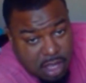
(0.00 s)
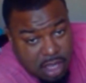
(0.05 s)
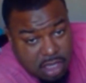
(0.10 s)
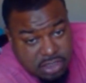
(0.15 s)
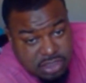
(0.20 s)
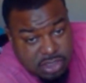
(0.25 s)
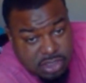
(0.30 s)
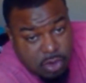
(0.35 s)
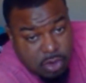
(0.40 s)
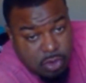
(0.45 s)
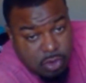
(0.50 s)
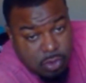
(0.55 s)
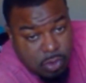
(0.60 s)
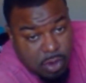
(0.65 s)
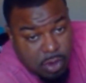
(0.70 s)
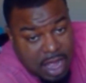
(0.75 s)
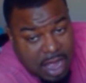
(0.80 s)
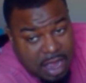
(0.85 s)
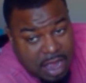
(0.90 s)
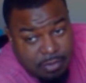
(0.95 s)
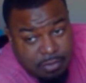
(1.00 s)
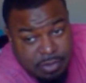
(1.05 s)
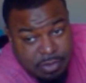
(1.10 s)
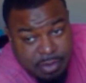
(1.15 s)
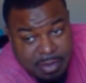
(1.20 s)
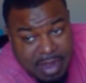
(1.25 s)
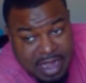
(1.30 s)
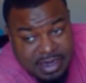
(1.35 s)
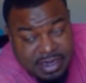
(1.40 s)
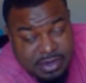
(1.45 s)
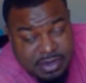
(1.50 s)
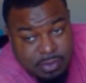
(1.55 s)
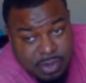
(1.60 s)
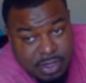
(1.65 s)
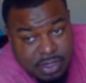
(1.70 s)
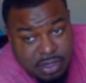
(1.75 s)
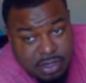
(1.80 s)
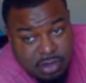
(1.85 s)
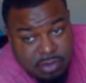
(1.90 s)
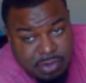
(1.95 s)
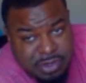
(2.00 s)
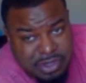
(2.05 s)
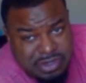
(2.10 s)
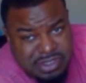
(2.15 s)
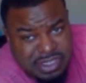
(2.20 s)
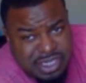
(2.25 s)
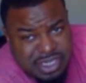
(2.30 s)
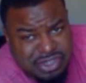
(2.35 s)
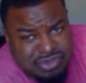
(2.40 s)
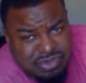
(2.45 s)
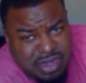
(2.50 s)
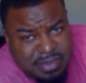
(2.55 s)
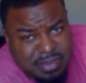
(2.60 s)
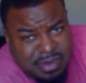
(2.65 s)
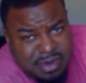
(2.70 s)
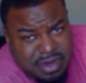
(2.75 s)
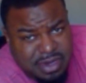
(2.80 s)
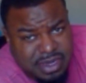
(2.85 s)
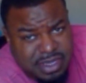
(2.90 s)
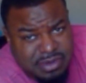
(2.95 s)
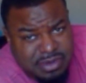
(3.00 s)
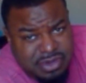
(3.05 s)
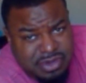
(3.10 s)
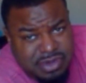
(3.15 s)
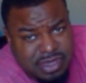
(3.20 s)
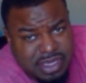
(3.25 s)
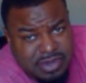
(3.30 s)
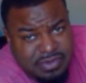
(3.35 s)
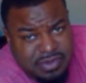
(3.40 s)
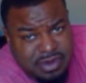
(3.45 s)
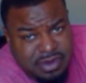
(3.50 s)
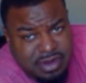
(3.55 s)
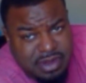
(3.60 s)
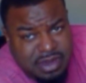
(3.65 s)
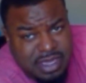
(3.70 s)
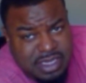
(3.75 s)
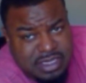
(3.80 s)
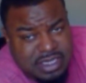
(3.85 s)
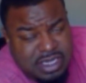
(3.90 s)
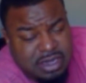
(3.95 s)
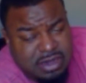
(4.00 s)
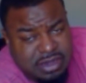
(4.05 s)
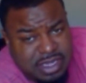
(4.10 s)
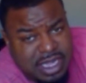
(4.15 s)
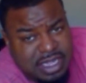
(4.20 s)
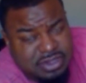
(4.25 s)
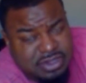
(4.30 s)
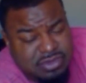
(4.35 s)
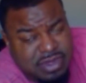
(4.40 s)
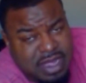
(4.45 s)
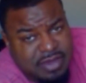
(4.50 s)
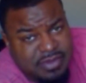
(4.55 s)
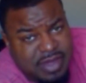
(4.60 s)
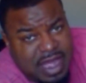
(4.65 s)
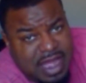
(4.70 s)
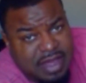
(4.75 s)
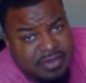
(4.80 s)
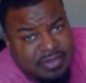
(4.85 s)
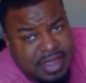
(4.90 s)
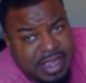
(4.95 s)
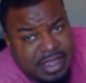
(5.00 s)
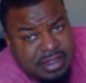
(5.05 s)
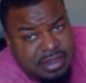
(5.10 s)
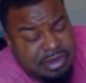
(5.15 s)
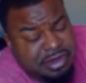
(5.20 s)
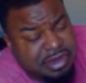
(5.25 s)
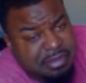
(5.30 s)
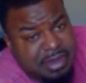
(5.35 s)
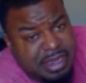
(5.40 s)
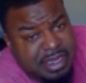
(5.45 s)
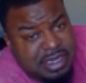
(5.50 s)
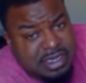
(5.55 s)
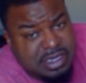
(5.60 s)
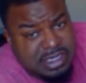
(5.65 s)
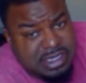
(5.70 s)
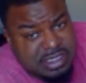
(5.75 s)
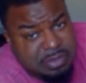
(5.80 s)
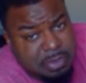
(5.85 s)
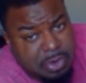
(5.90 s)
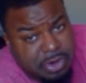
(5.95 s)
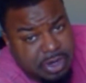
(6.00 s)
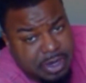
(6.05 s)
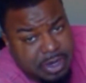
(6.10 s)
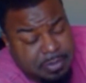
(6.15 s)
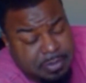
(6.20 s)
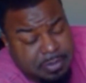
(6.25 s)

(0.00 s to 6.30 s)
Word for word: So I reminded Window. Window said, "You up early? You leaving early?" I said, oh, "Yeah, I do have. I have an 8:30 meeting this morning."